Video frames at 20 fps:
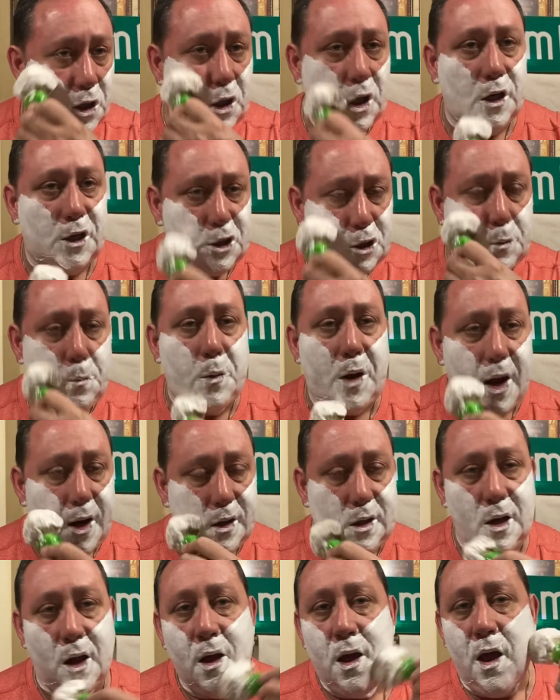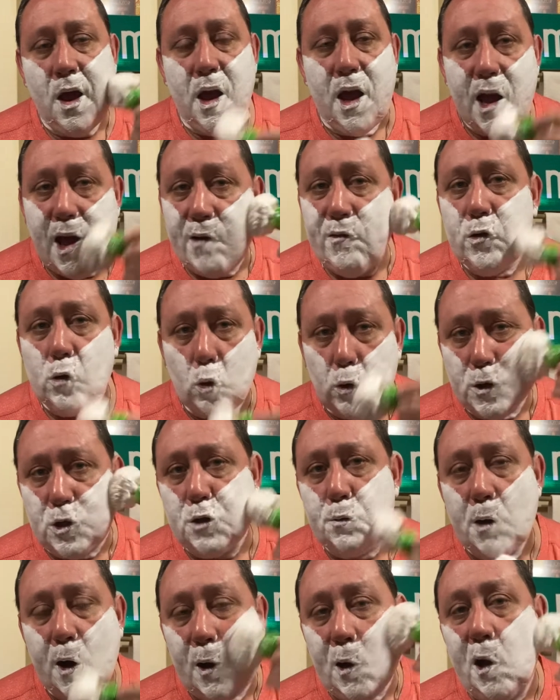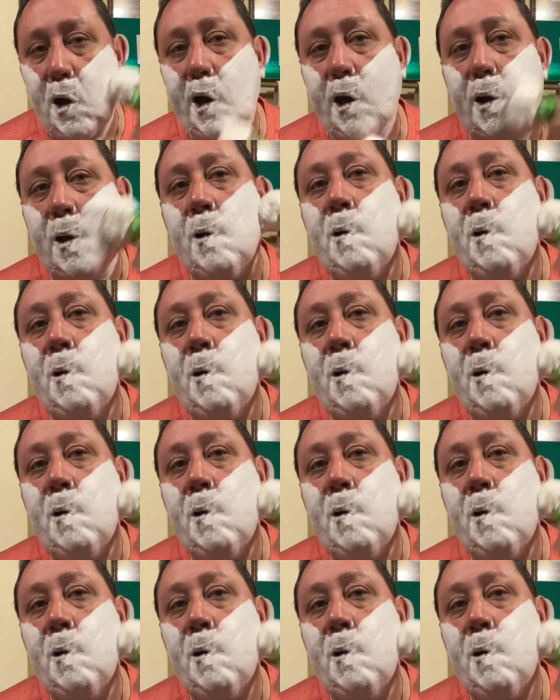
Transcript: expect heaven would smell like.